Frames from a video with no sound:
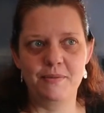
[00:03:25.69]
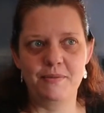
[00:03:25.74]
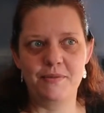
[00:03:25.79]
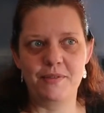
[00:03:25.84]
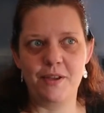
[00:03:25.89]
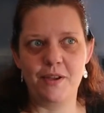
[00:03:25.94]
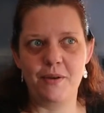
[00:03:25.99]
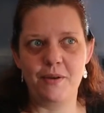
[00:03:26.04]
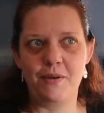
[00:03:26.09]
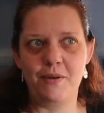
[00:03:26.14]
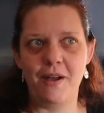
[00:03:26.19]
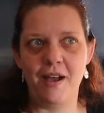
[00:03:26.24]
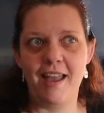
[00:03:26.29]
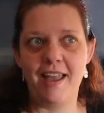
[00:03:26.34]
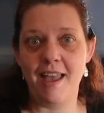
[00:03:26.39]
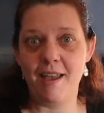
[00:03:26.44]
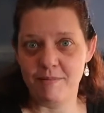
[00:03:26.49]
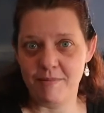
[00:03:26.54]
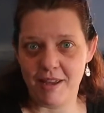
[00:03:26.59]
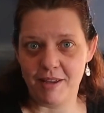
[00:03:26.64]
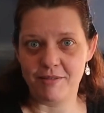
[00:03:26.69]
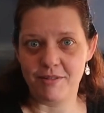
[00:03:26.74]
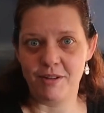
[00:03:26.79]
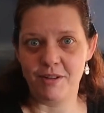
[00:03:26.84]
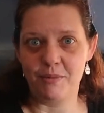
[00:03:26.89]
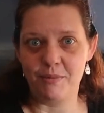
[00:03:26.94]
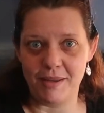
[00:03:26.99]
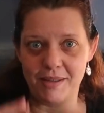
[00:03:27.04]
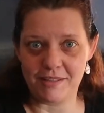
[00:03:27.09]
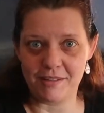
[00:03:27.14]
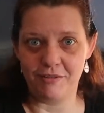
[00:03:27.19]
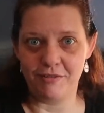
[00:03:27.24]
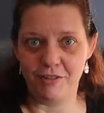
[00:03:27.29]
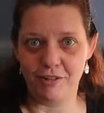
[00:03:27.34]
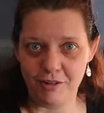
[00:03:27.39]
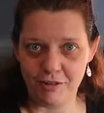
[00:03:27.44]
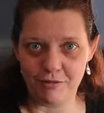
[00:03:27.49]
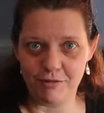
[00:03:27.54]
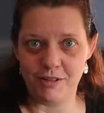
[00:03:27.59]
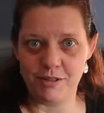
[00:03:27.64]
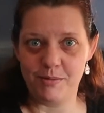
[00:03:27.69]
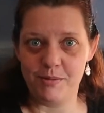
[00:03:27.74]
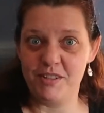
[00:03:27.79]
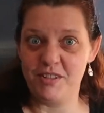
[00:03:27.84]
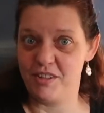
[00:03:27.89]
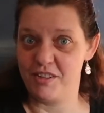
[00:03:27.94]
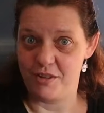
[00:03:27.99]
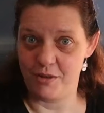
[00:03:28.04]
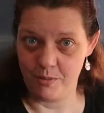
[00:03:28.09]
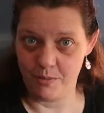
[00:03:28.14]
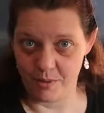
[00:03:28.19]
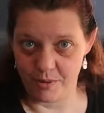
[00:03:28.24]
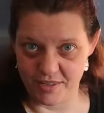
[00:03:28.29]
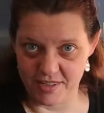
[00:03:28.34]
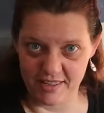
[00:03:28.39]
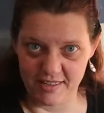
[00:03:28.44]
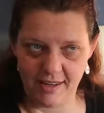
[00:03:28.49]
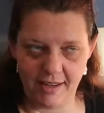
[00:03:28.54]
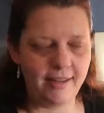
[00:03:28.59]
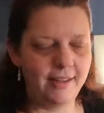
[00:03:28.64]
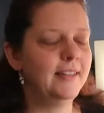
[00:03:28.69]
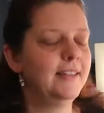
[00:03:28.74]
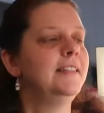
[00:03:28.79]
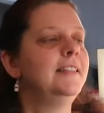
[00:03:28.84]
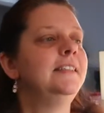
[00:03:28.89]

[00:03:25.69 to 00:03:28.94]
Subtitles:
So I am now doing the massive full-on Christmas just on Boxing Day.